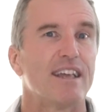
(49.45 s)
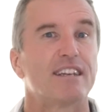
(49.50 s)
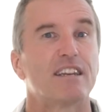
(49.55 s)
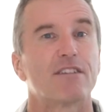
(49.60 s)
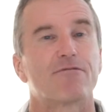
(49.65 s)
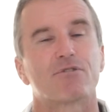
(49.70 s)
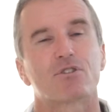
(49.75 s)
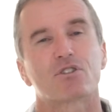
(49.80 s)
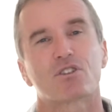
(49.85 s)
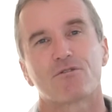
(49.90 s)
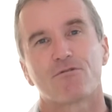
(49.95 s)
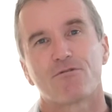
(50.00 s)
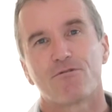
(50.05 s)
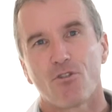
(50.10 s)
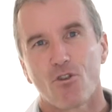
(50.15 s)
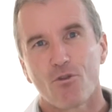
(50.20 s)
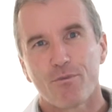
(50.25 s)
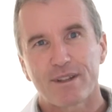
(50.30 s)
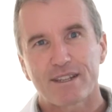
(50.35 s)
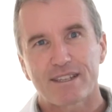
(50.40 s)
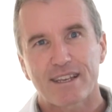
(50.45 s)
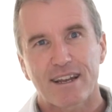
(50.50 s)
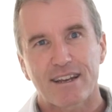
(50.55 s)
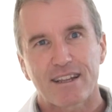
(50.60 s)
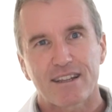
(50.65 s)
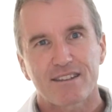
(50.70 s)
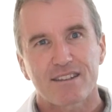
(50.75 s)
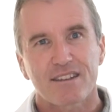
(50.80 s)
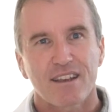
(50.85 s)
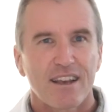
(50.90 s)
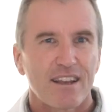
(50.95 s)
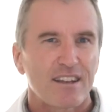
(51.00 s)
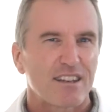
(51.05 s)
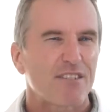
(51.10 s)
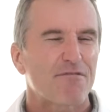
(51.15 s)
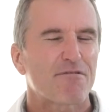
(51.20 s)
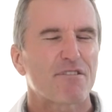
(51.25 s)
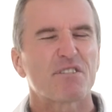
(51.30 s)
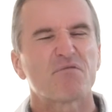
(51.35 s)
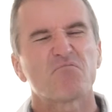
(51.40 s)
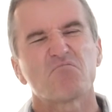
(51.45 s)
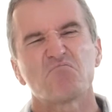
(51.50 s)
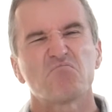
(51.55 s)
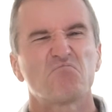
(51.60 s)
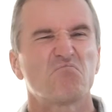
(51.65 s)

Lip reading: different conformance edits, different